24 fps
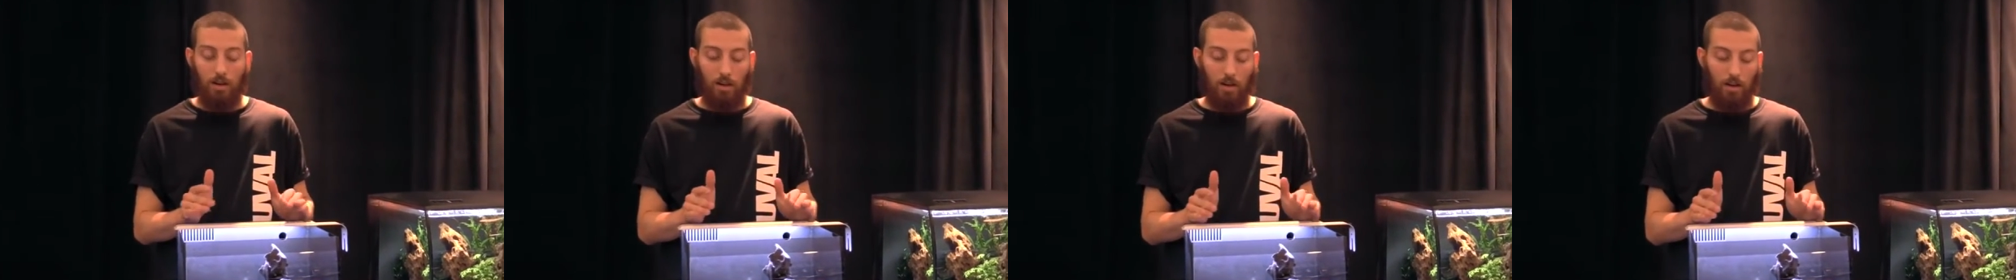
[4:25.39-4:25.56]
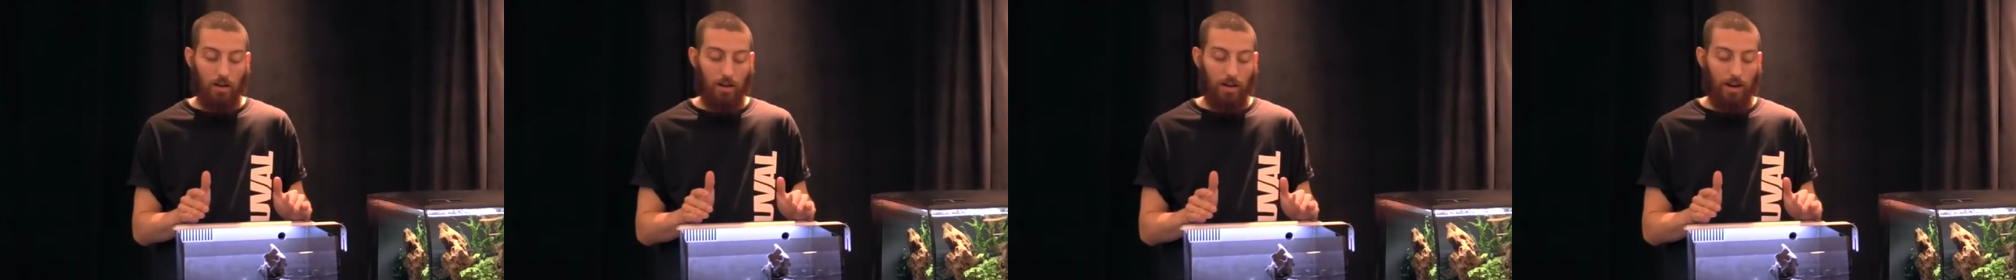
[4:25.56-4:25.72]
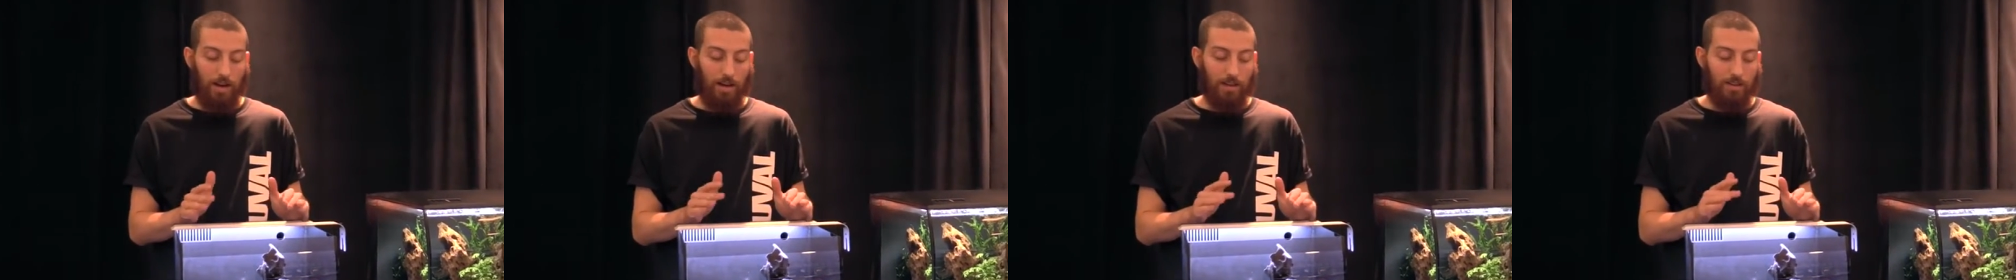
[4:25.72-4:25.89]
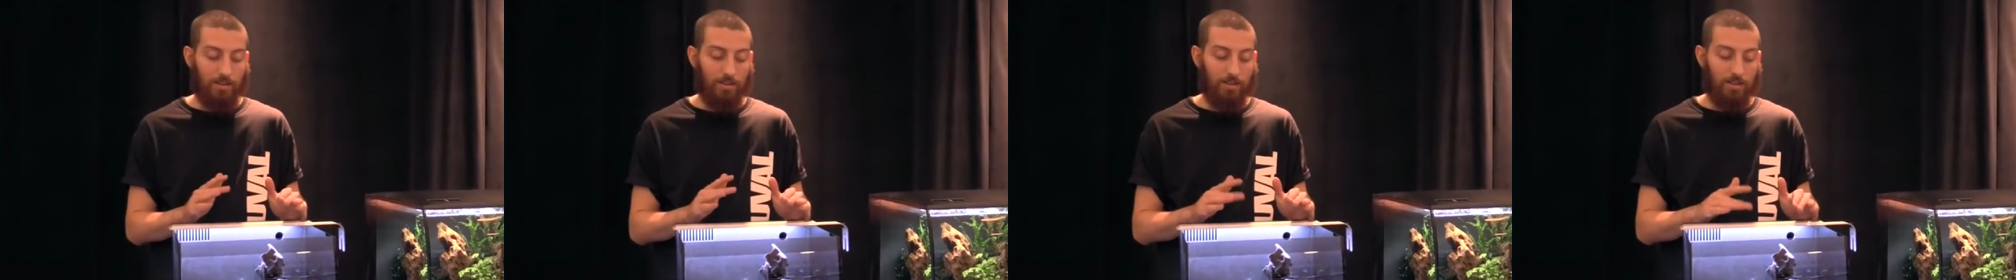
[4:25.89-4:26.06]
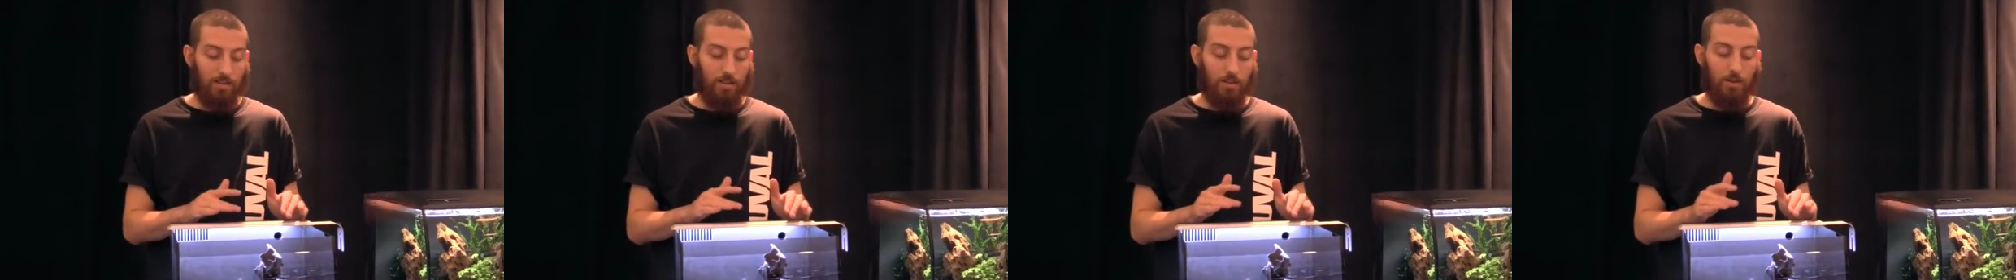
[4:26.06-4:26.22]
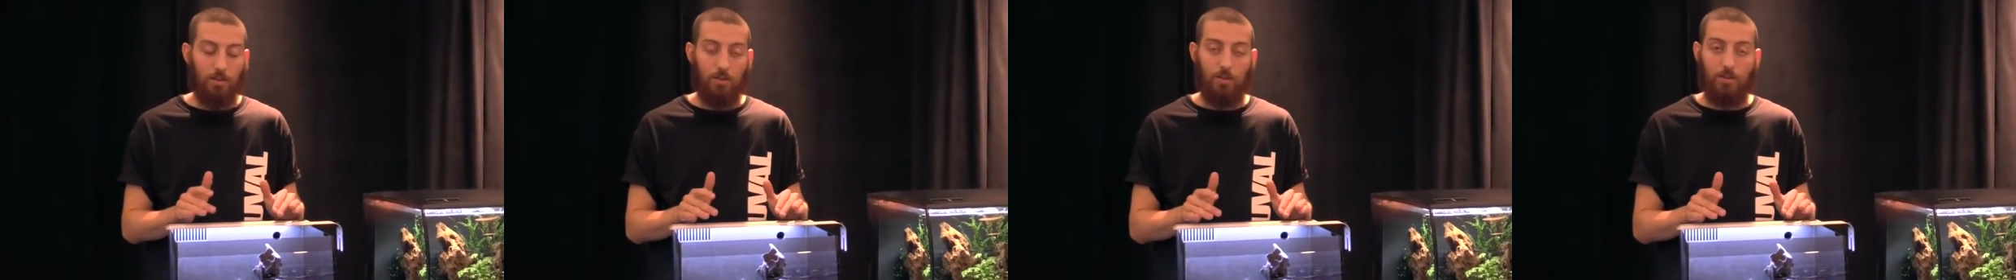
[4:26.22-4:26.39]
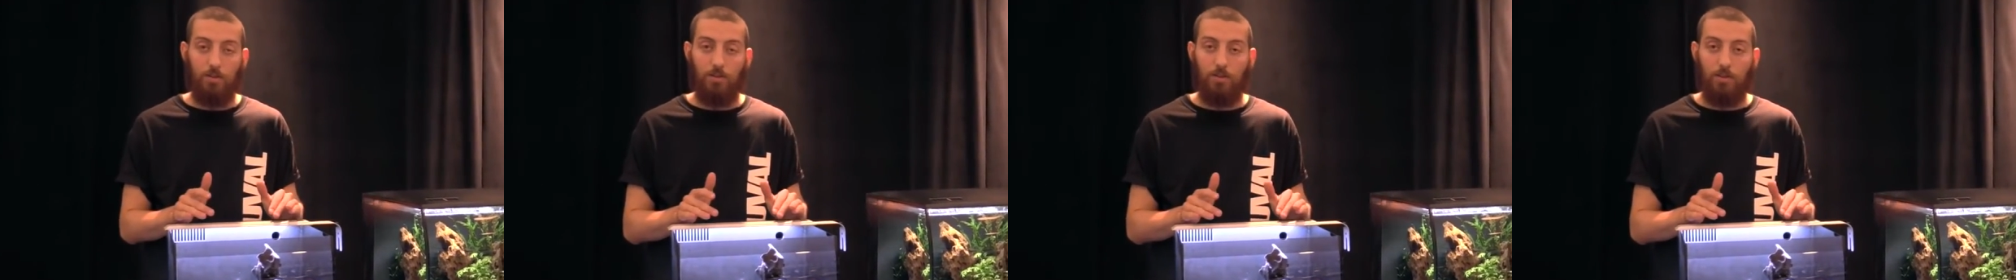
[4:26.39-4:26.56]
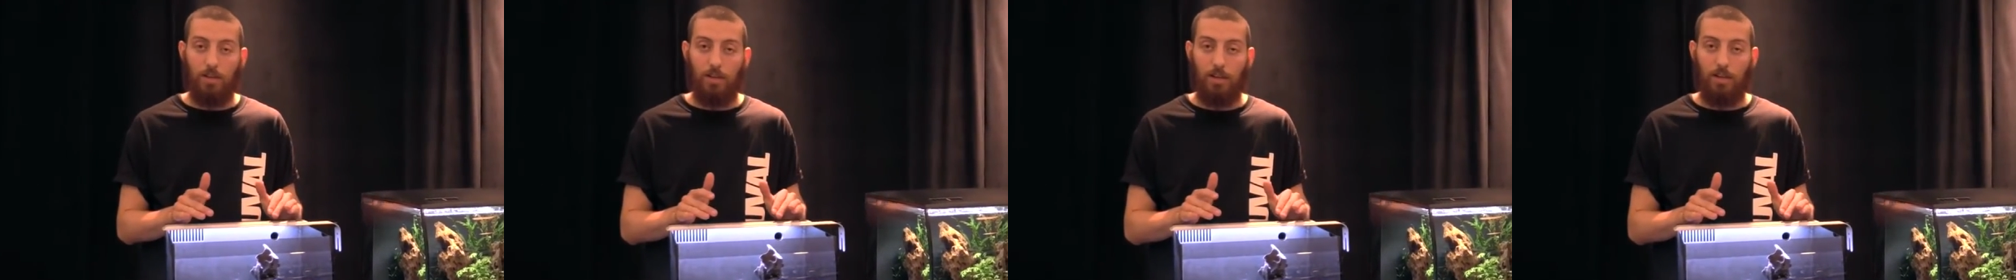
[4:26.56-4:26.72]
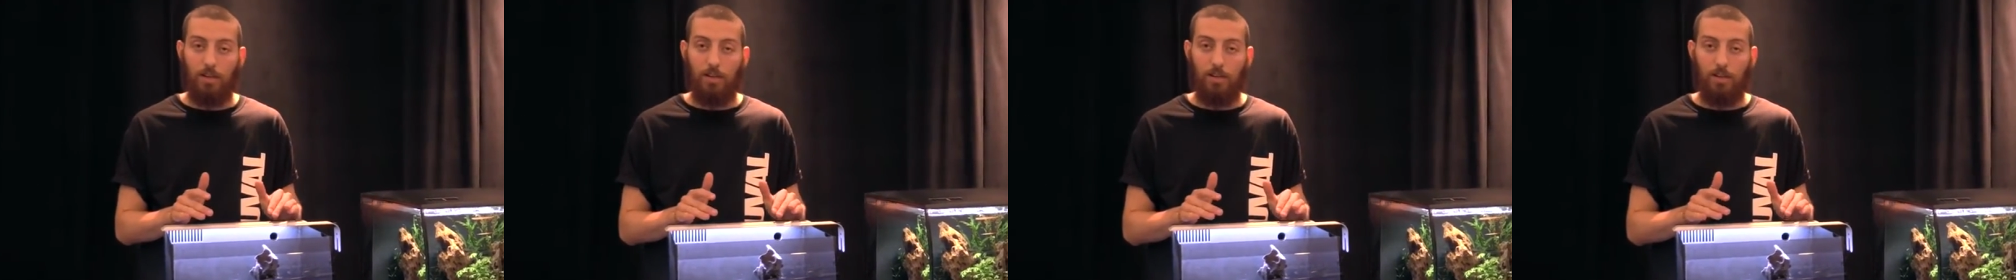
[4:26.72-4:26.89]
and a
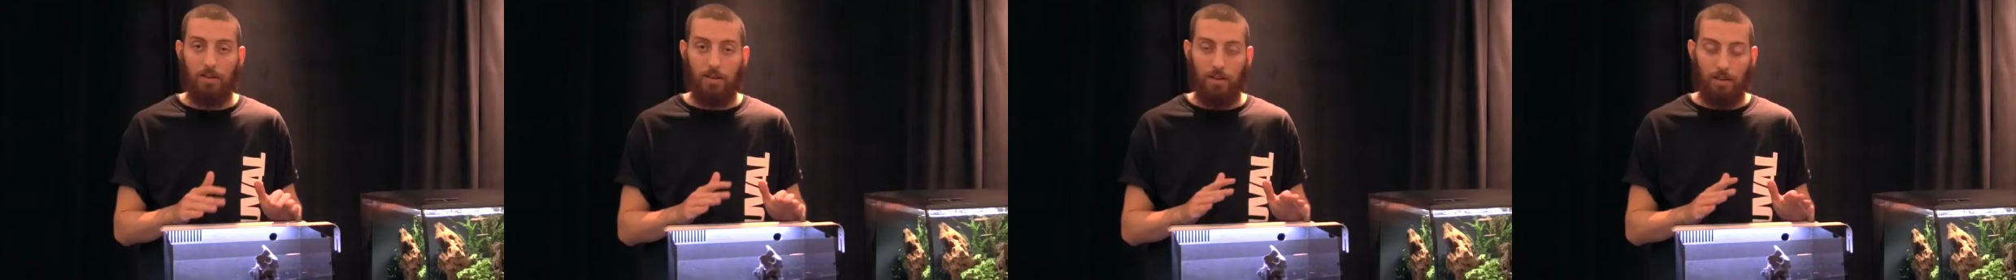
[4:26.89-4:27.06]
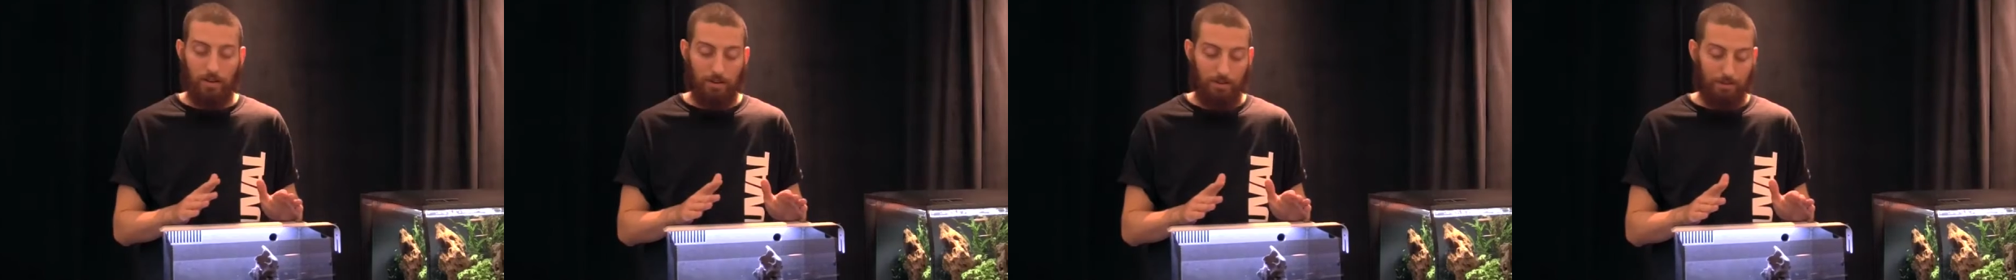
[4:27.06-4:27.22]
CO2 kit.